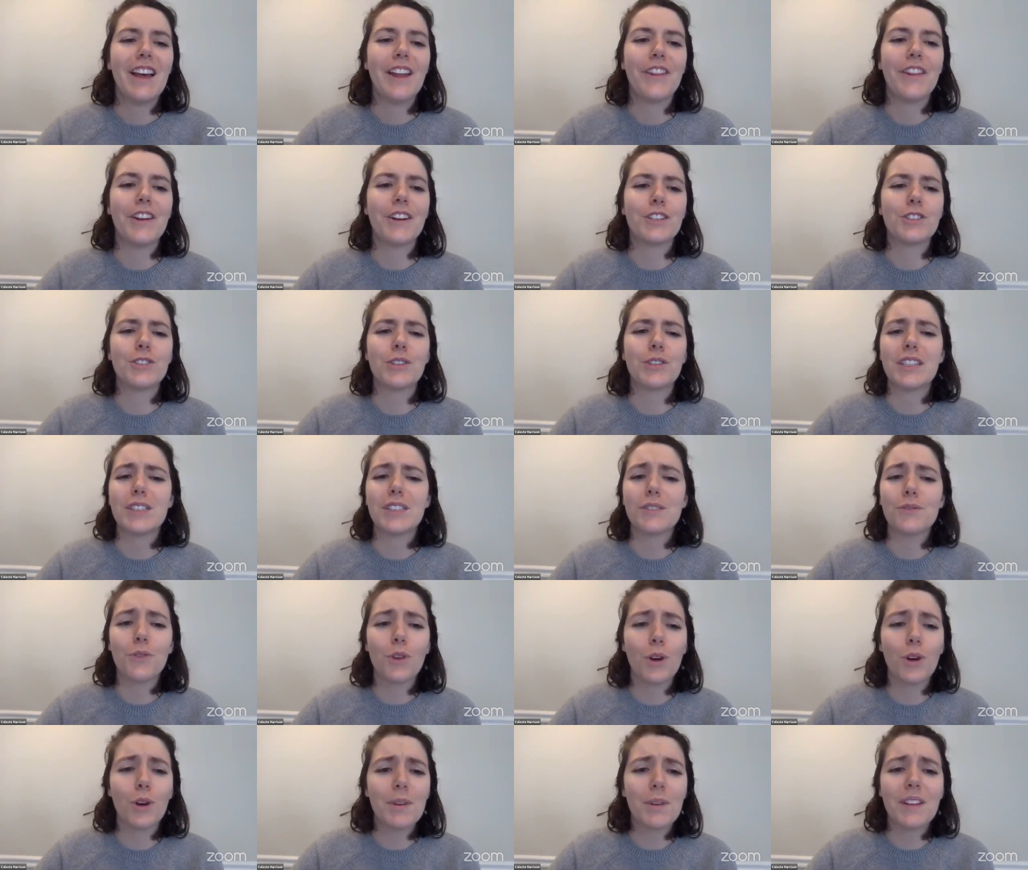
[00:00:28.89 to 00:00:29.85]
They're
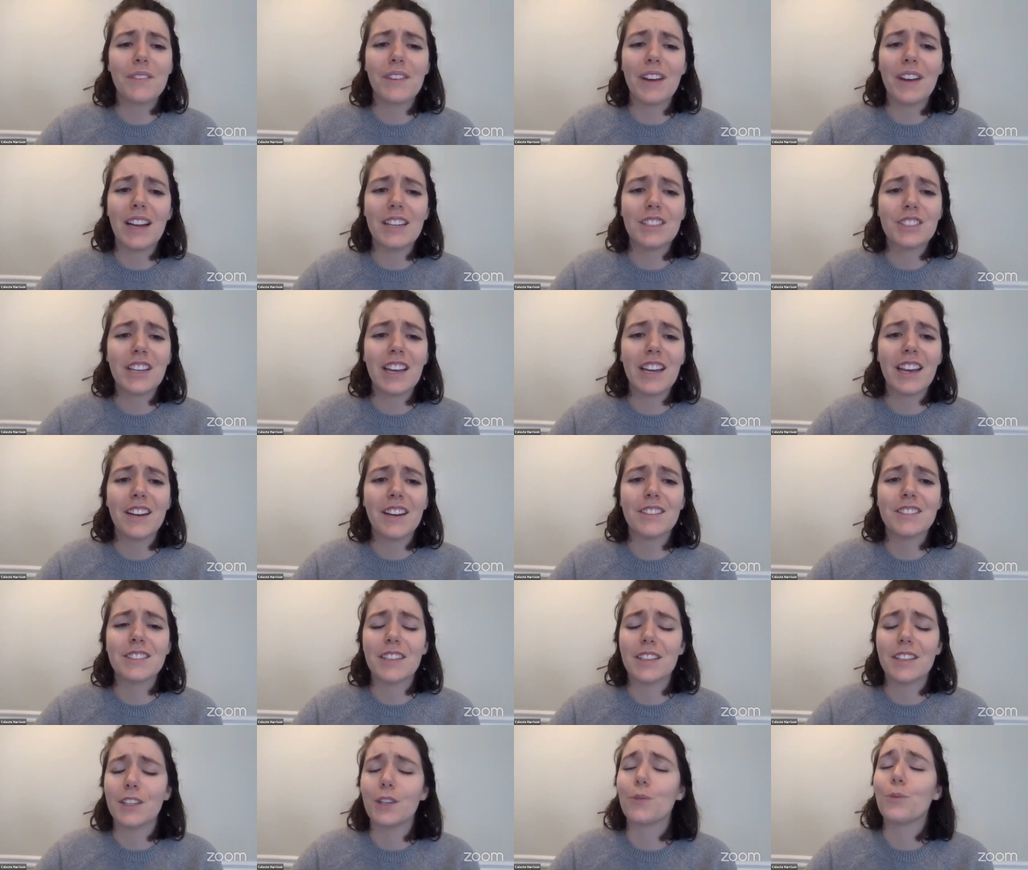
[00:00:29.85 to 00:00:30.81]
transformative educators,
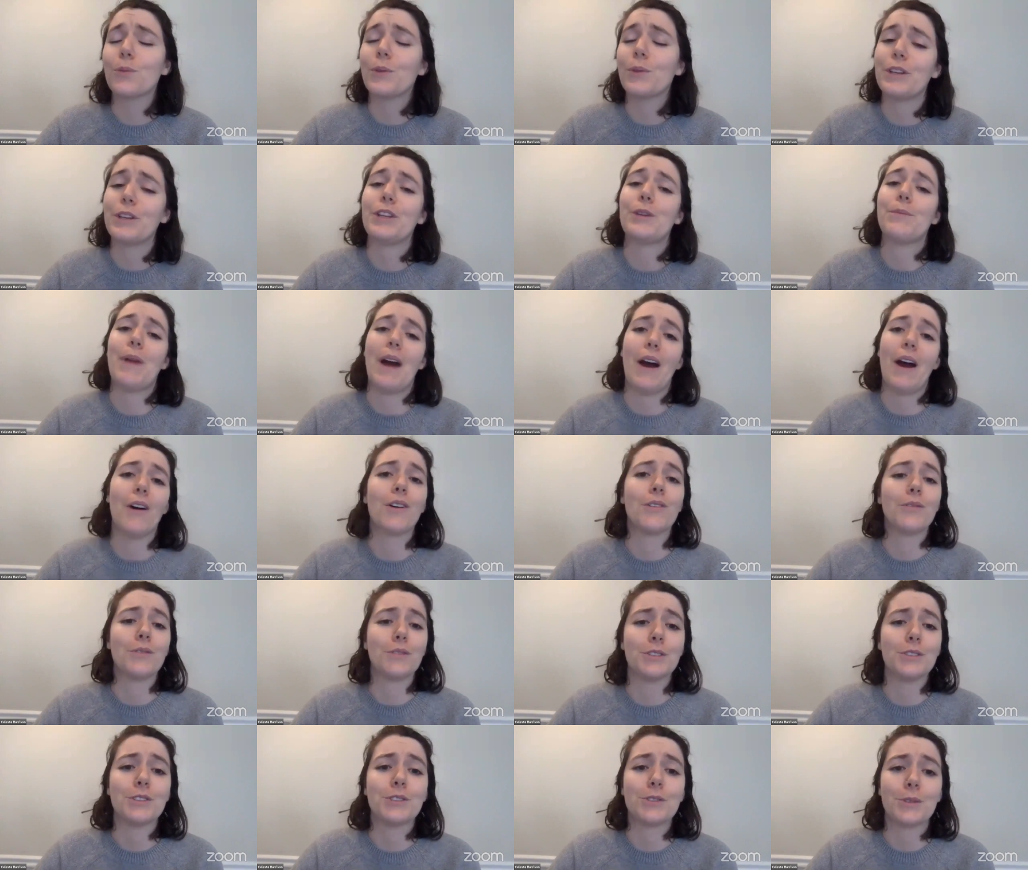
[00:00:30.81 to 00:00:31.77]
and they're really
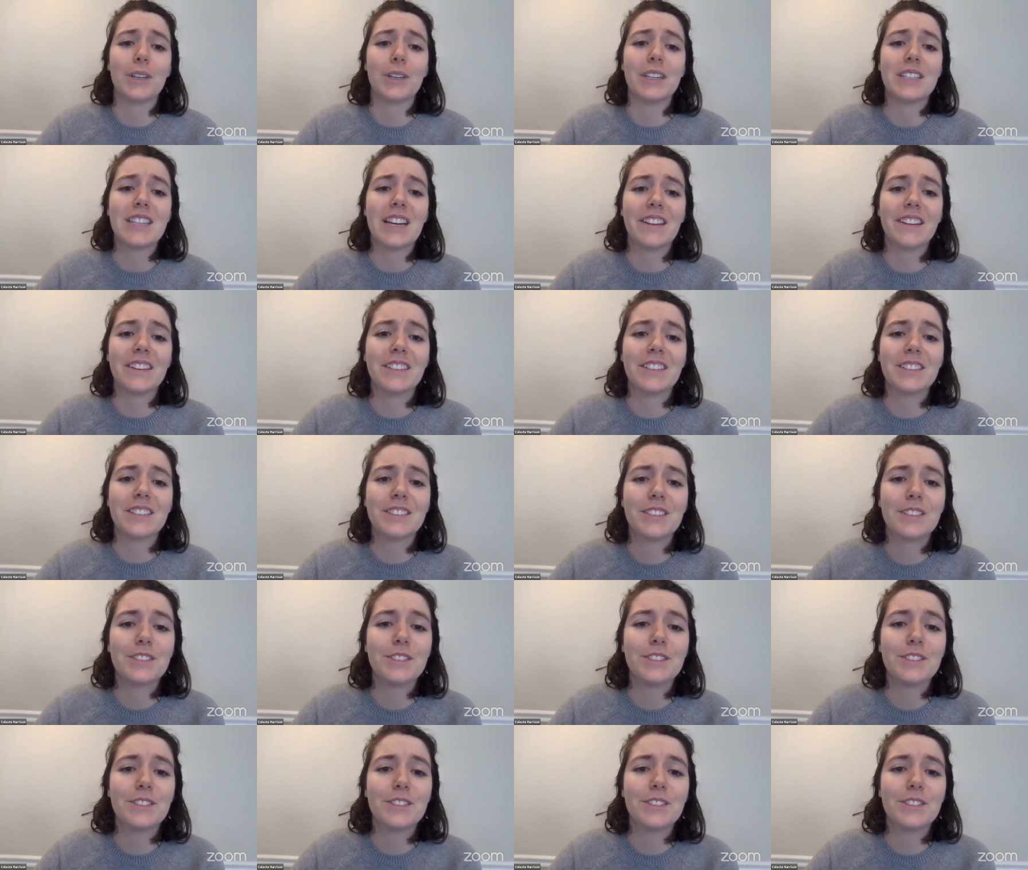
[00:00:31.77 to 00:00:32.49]
powerful storytellers.